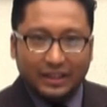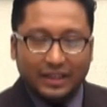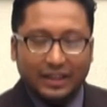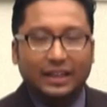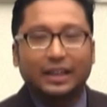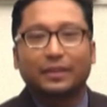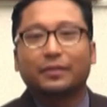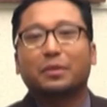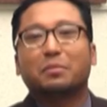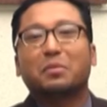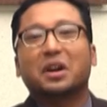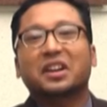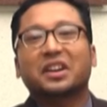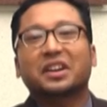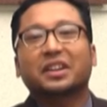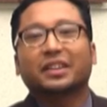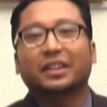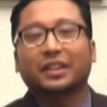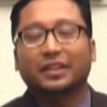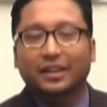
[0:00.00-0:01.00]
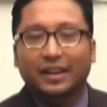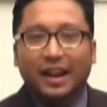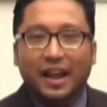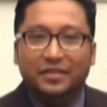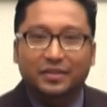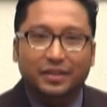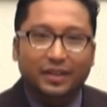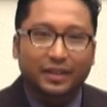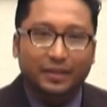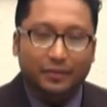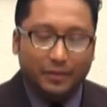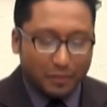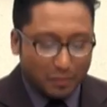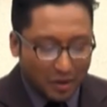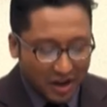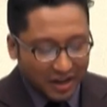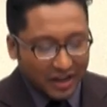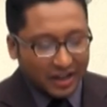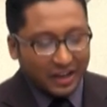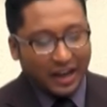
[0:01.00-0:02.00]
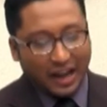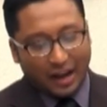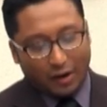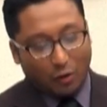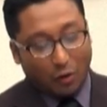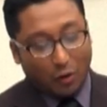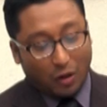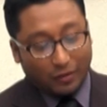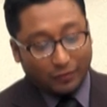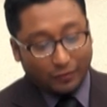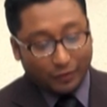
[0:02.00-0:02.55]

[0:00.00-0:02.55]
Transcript: the liver market, the international liver market and all.